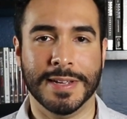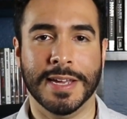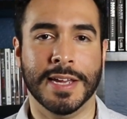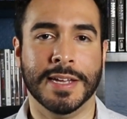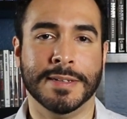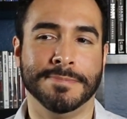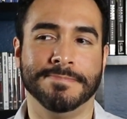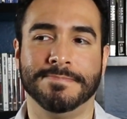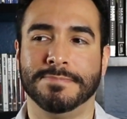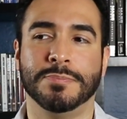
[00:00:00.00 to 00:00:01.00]

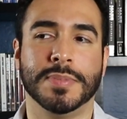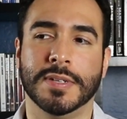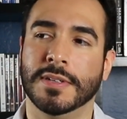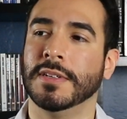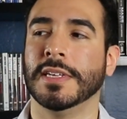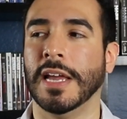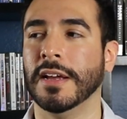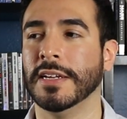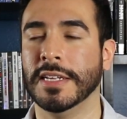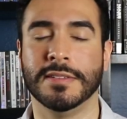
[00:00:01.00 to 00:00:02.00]
And
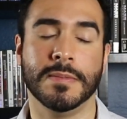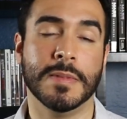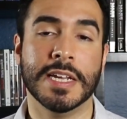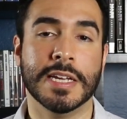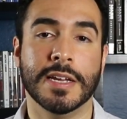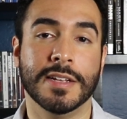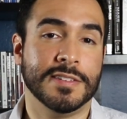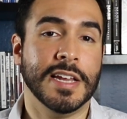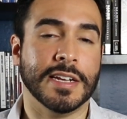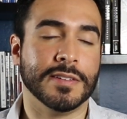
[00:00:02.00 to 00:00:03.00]
yeah, it
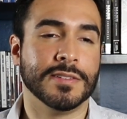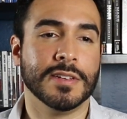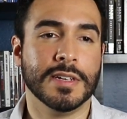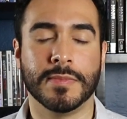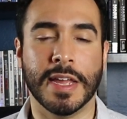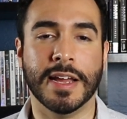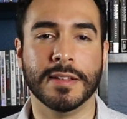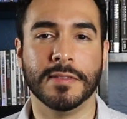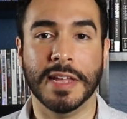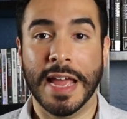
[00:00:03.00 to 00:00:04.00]
stinks
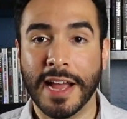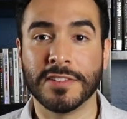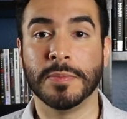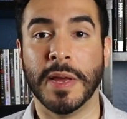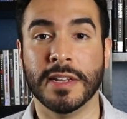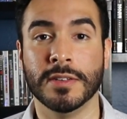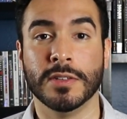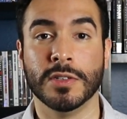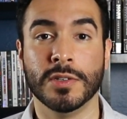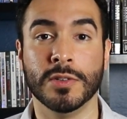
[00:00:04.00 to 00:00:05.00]
that the X-Men,
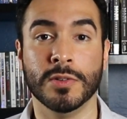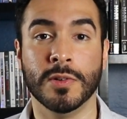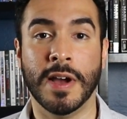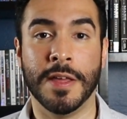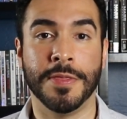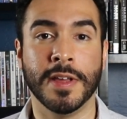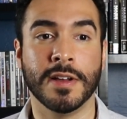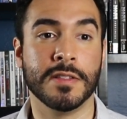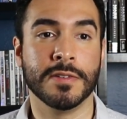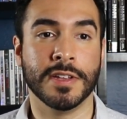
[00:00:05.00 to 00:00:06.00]
who I think
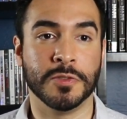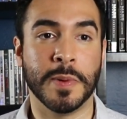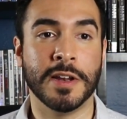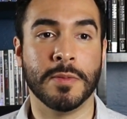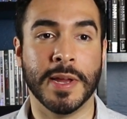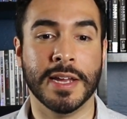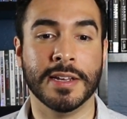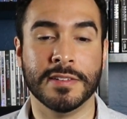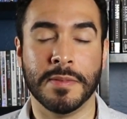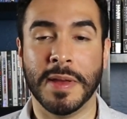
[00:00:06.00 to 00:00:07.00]
other than Spider-Man
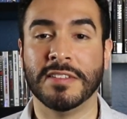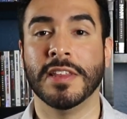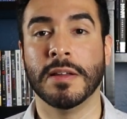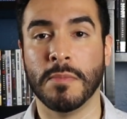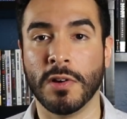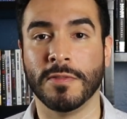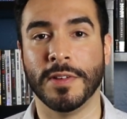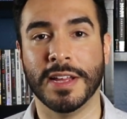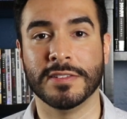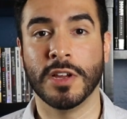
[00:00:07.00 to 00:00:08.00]
is the best thing Marvel
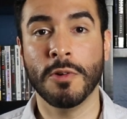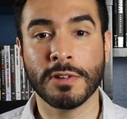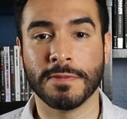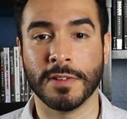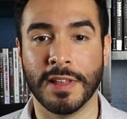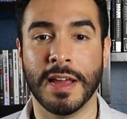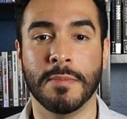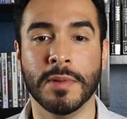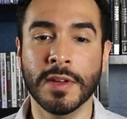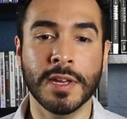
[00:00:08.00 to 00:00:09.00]
has going for
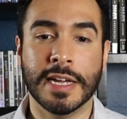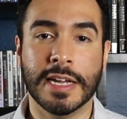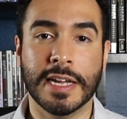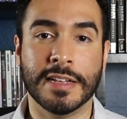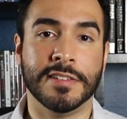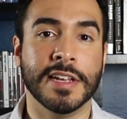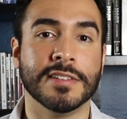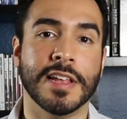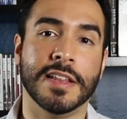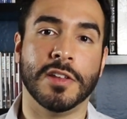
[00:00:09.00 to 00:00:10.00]
them, it
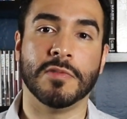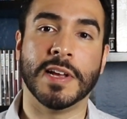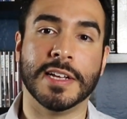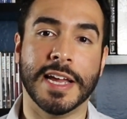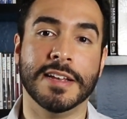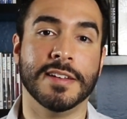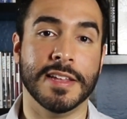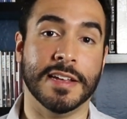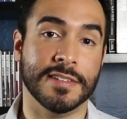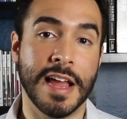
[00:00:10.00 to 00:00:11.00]
stinks that they're relegated to this.